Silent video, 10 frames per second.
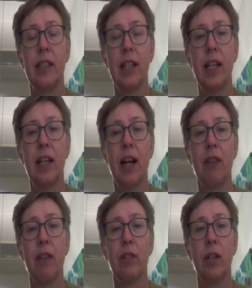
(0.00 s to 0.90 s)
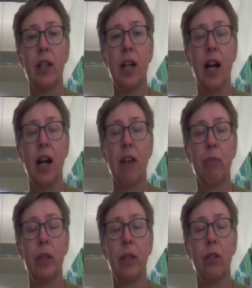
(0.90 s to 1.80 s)
say after
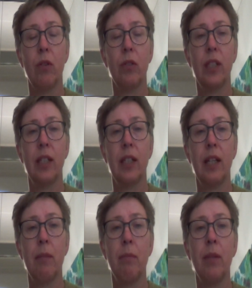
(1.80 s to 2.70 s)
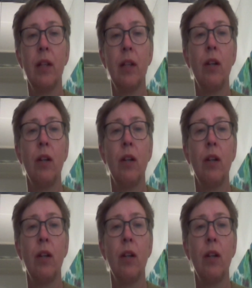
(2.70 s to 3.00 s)
I've been coaching him